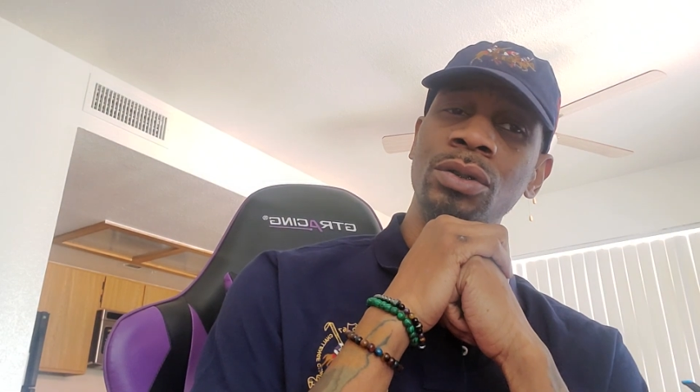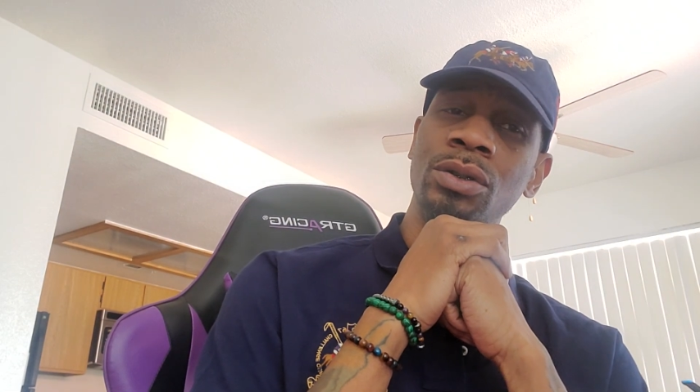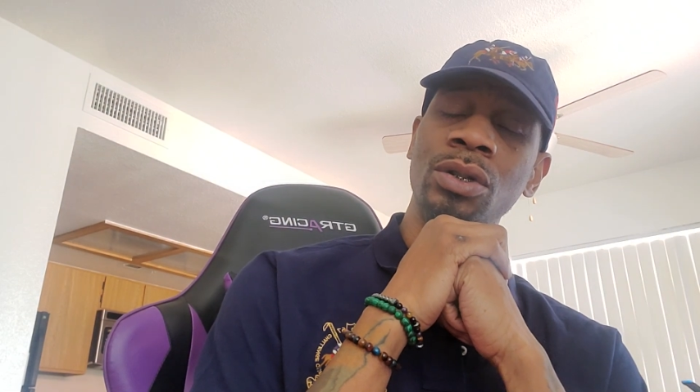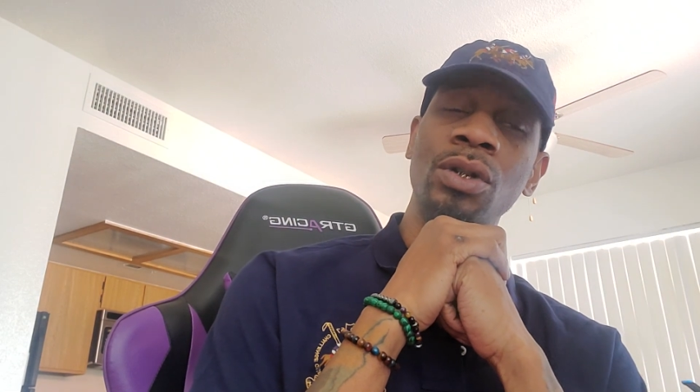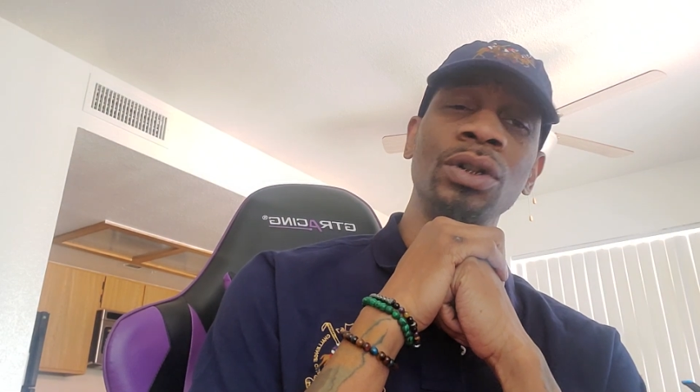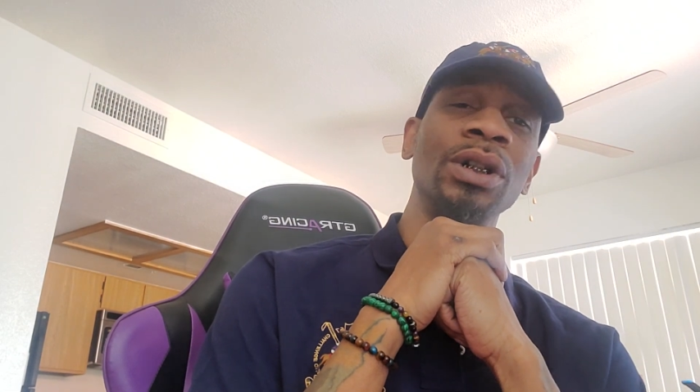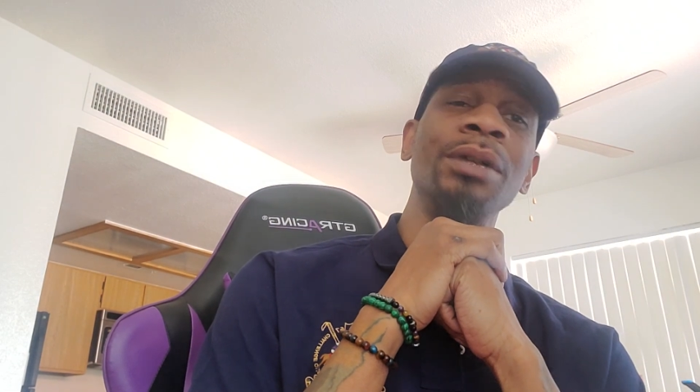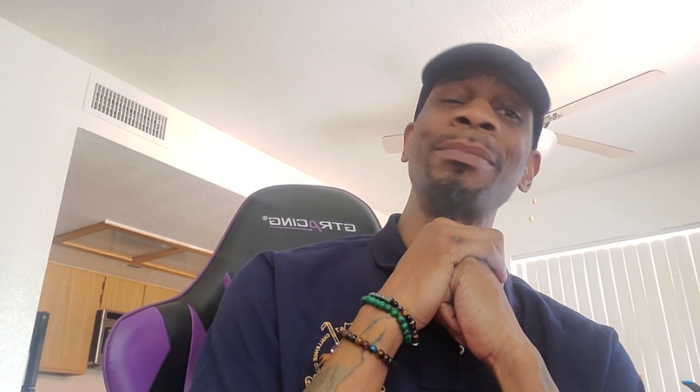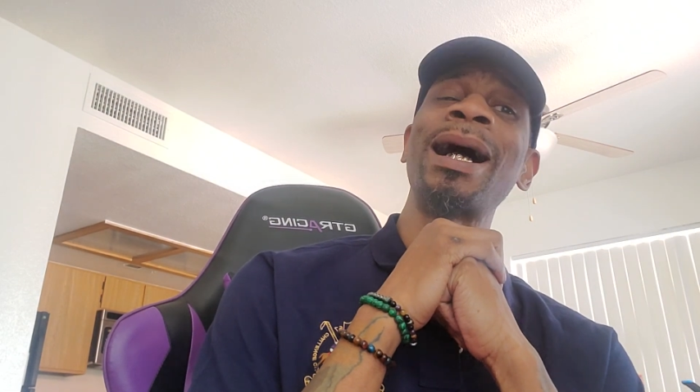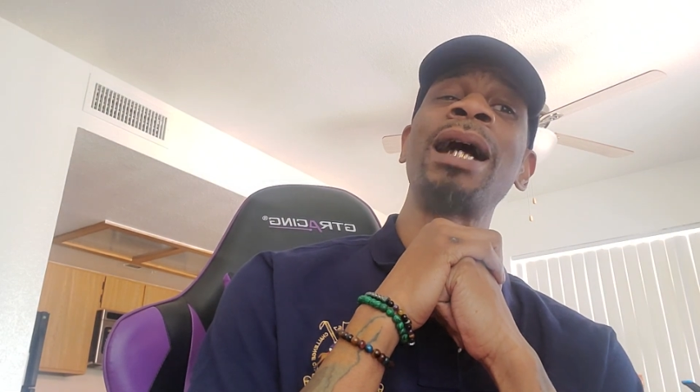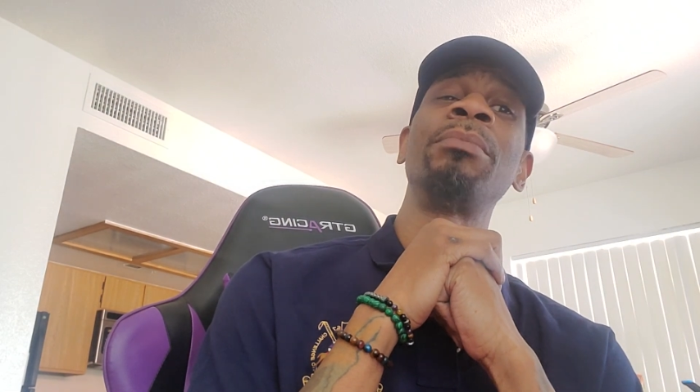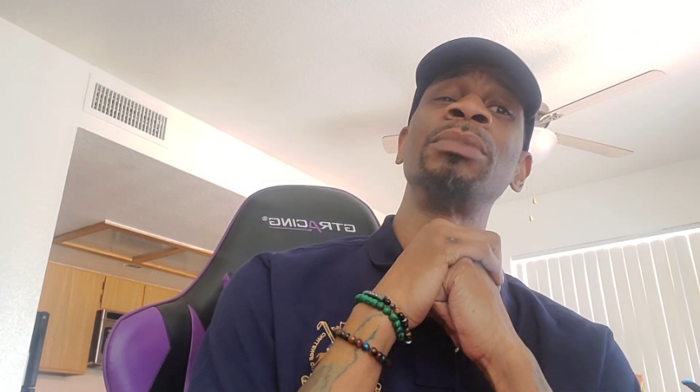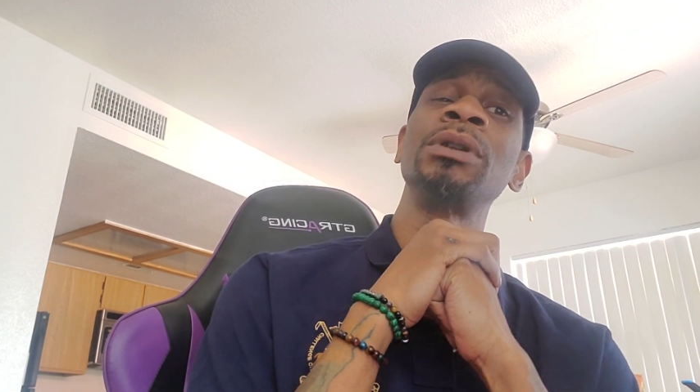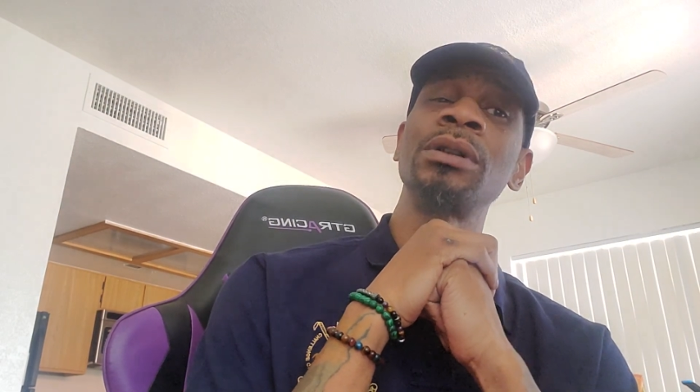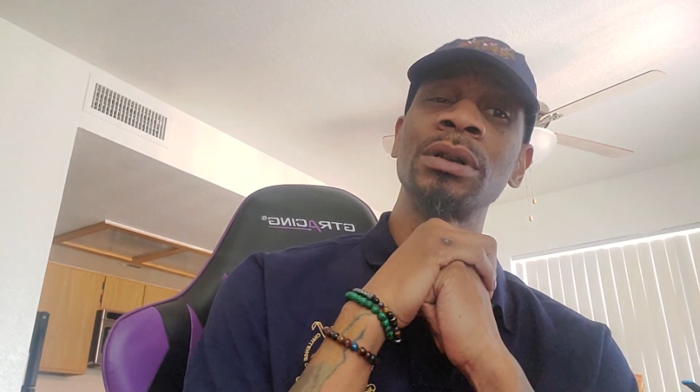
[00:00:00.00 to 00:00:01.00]
all of the
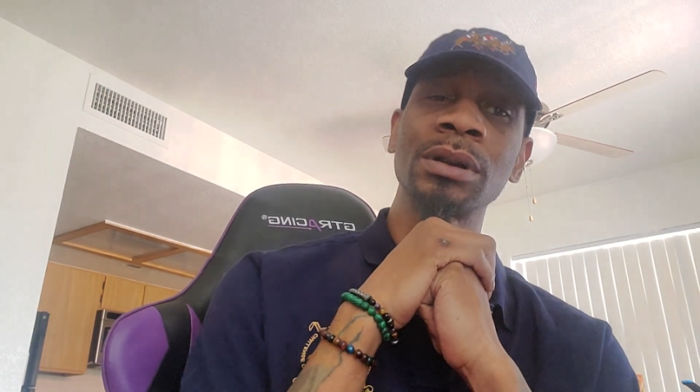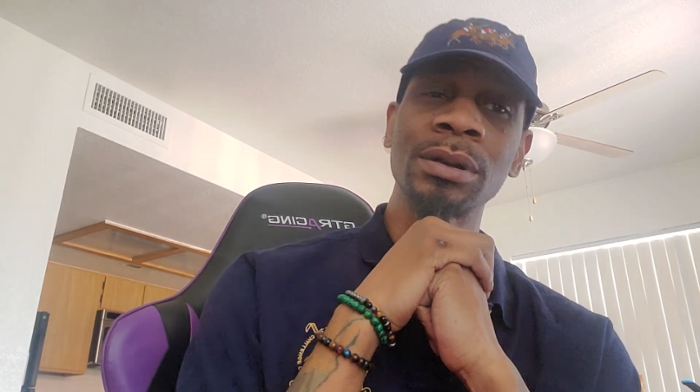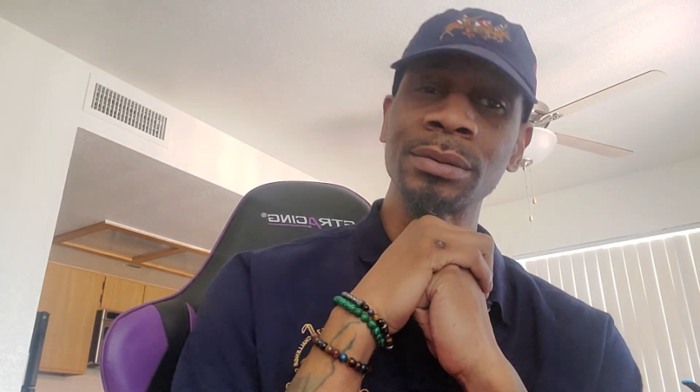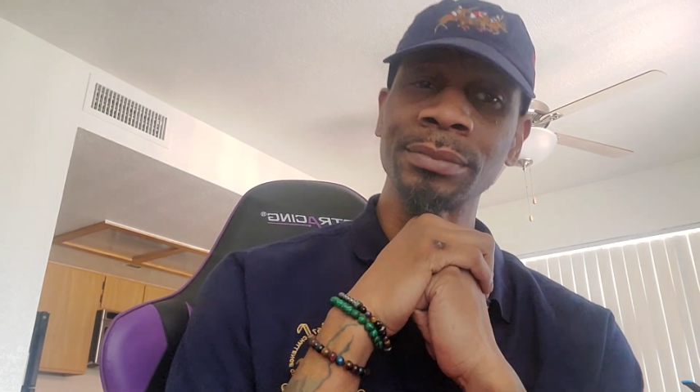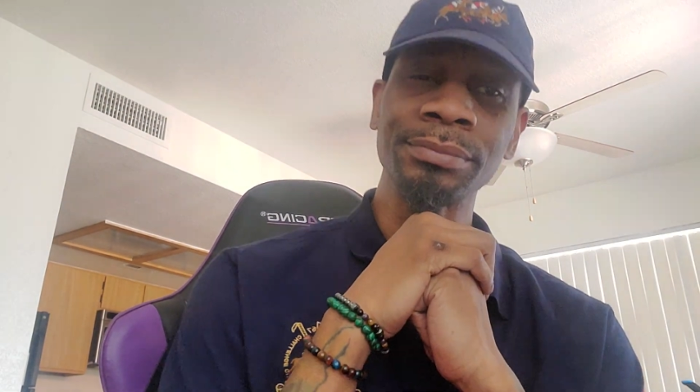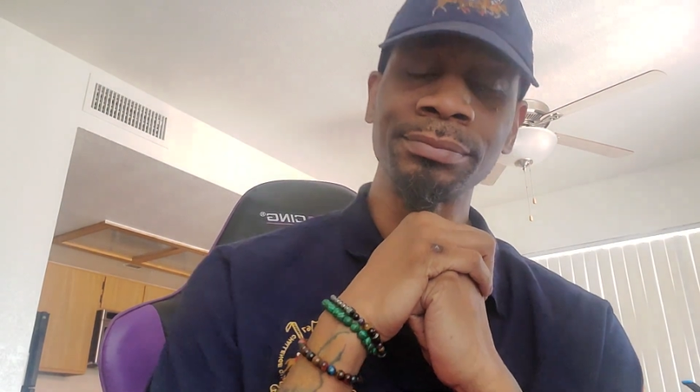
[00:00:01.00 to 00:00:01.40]
mamas,